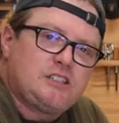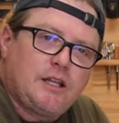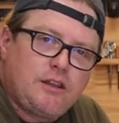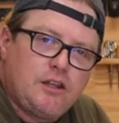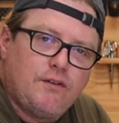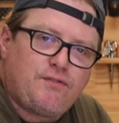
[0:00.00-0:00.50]
and
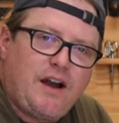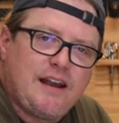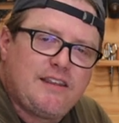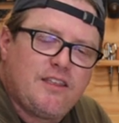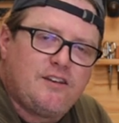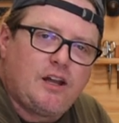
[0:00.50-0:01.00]
something you
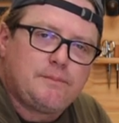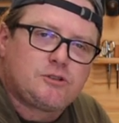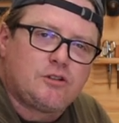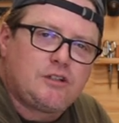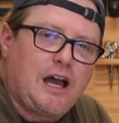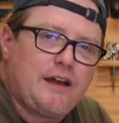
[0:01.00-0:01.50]
find in the
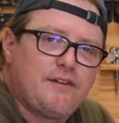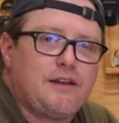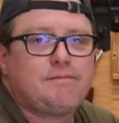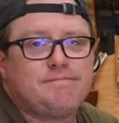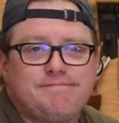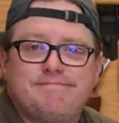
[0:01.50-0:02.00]
dumpster
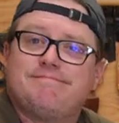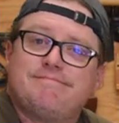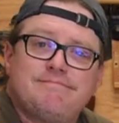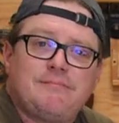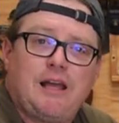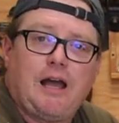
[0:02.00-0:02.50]
diving,
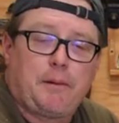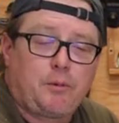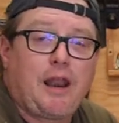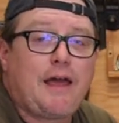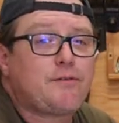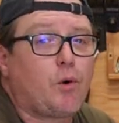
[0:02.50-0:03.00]
I'm
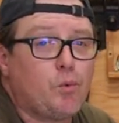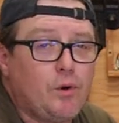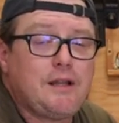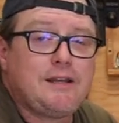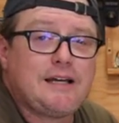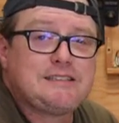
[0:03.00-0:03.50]
going to have a
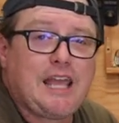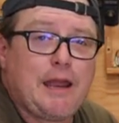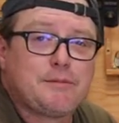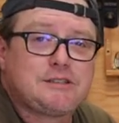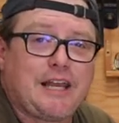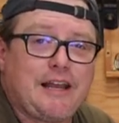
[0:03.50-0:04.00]
really nice
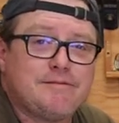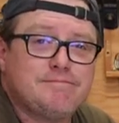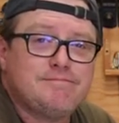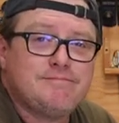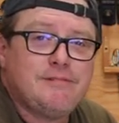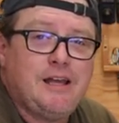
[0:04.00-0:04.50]
camera stand.
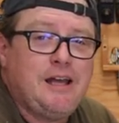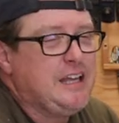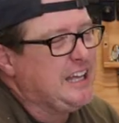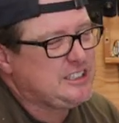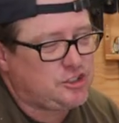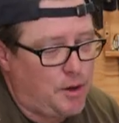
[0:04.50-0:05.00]

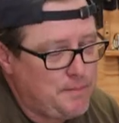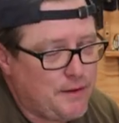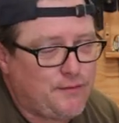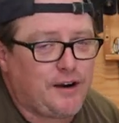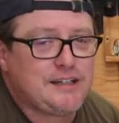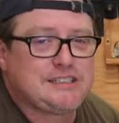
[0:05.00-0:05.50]
It's going to be
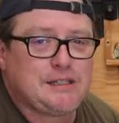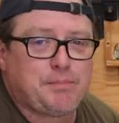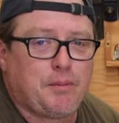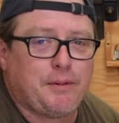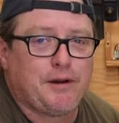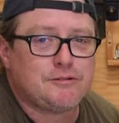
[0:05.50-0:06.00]
a very
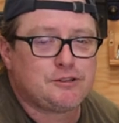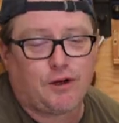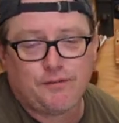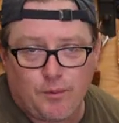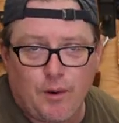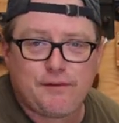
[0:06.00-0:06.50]
simple build, so
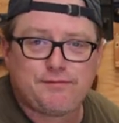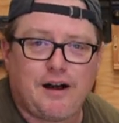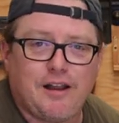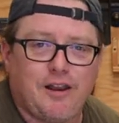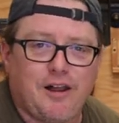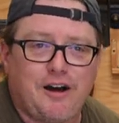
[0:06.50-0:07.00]
if you want to
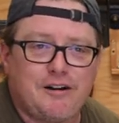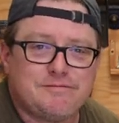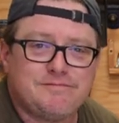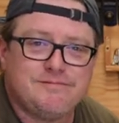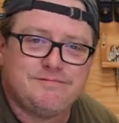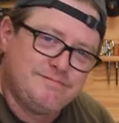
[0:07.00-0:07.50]
follow along,
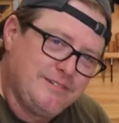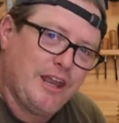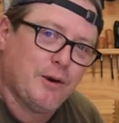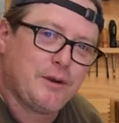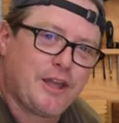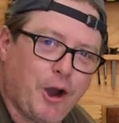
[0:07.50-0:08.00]

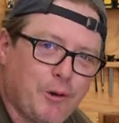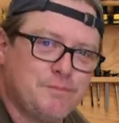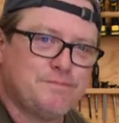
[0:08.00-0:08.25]
here we go.